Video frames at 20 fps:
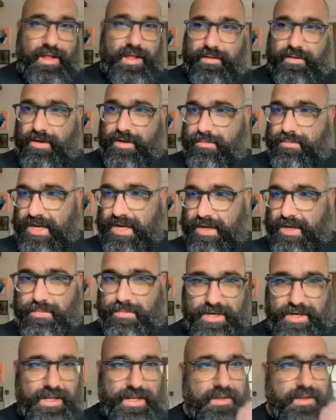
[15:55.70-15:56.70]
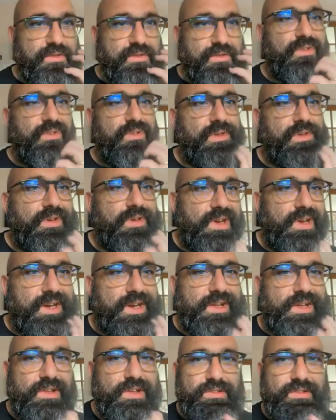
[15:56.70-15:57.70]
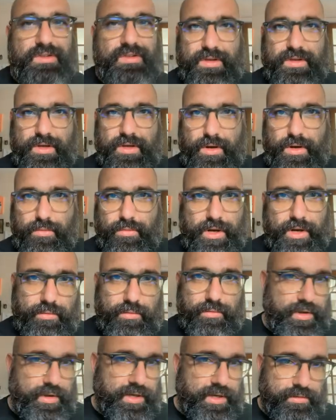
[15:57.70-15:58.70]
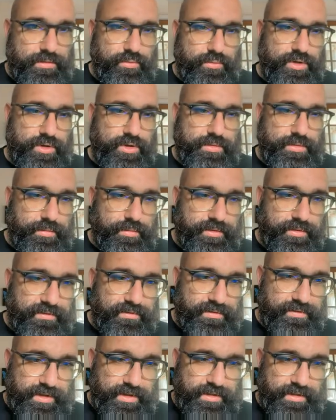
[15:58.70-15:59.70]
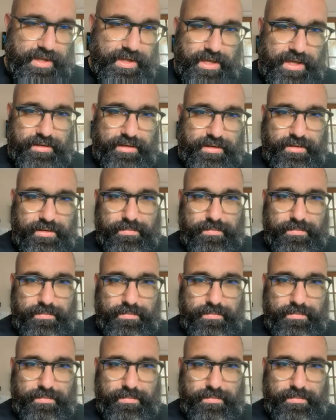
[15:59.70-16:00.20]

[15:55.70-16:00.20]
hasn't updated, but it is gonna work, and we should be able to see that.